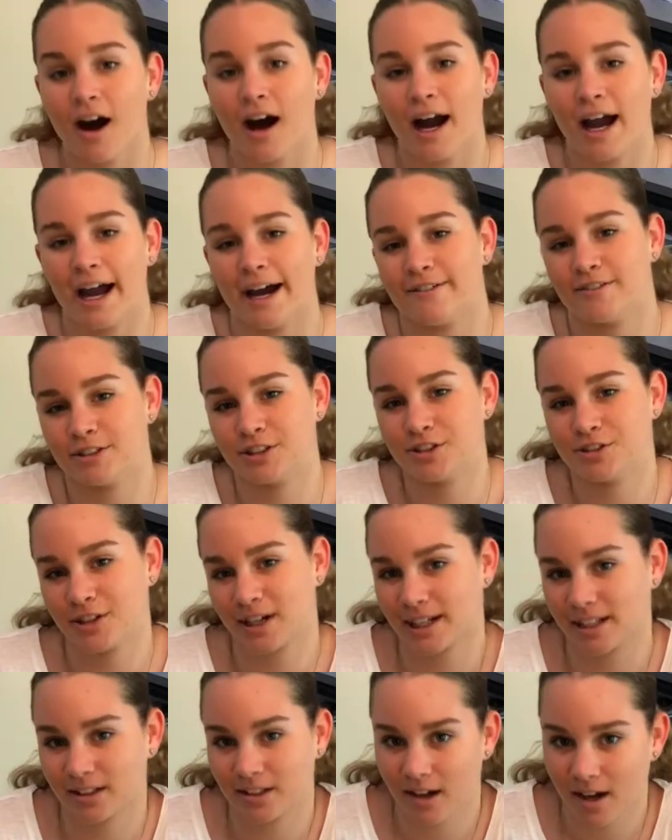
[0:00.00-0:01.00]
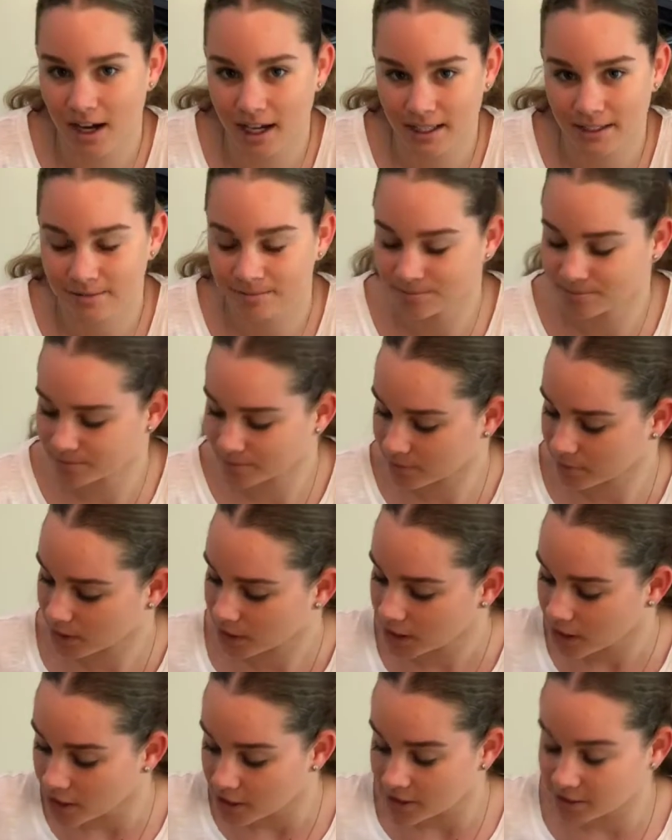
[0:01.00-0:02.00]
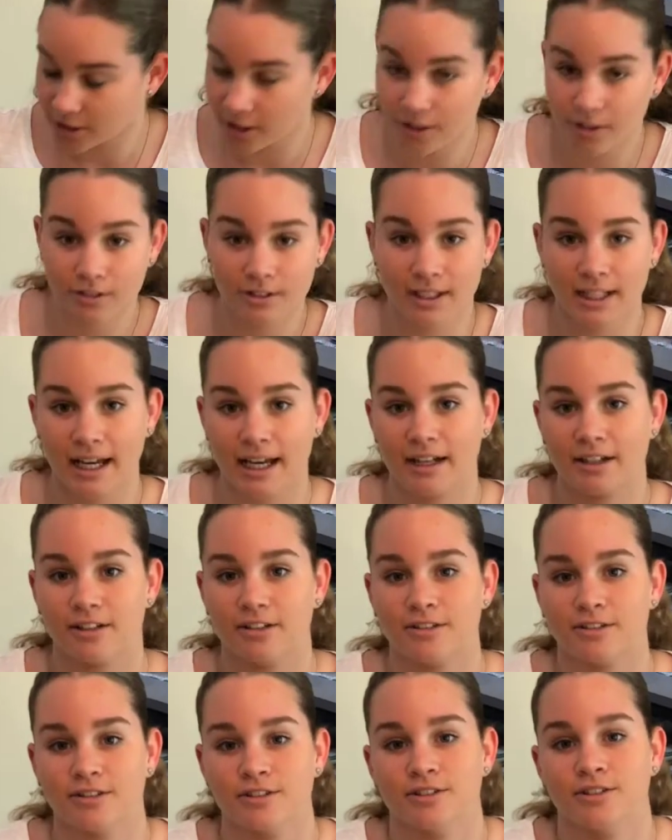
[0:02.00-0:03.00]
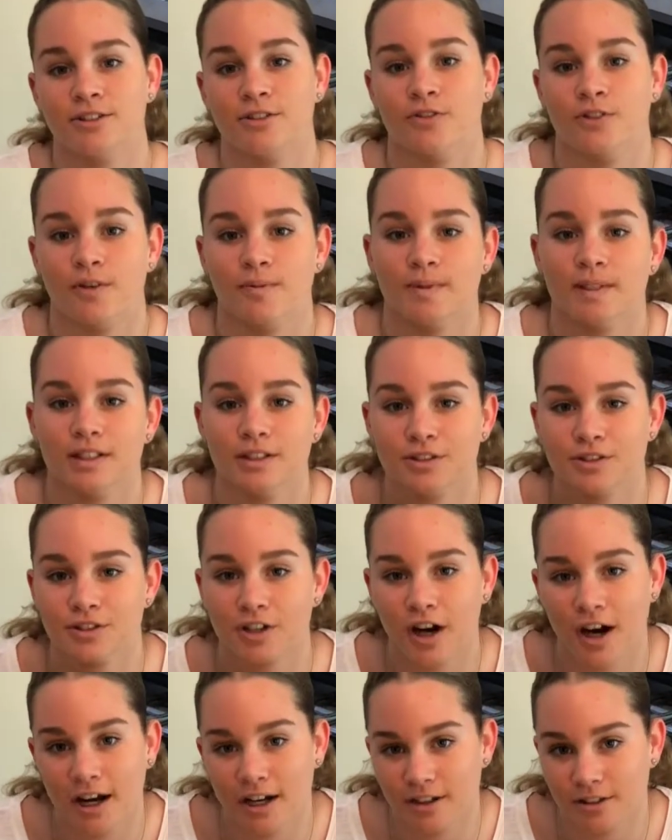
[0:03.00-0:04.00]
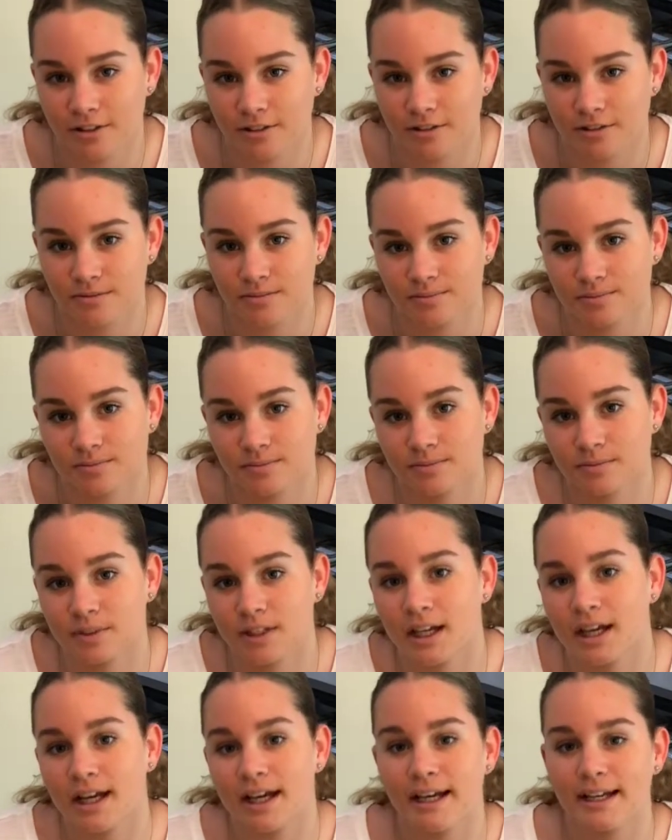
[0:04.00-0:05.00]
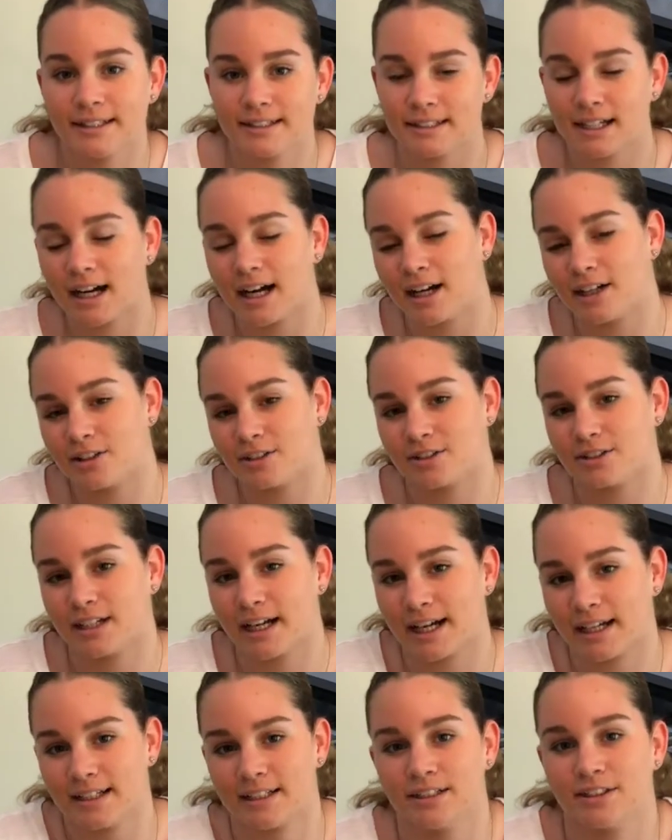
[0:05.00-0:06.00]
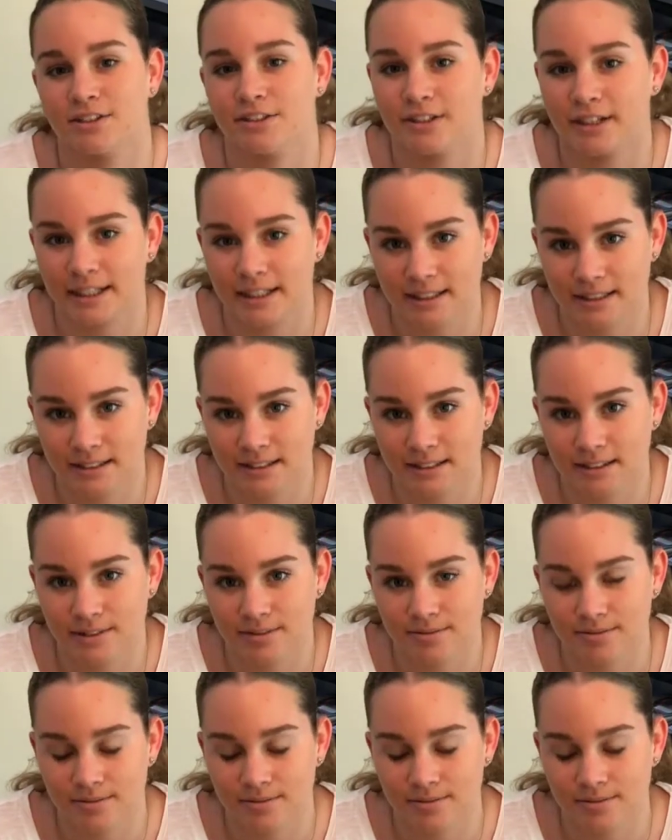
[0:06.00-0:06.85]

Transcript: I have a straight line. So all the angles from this triangle is 180 degrees.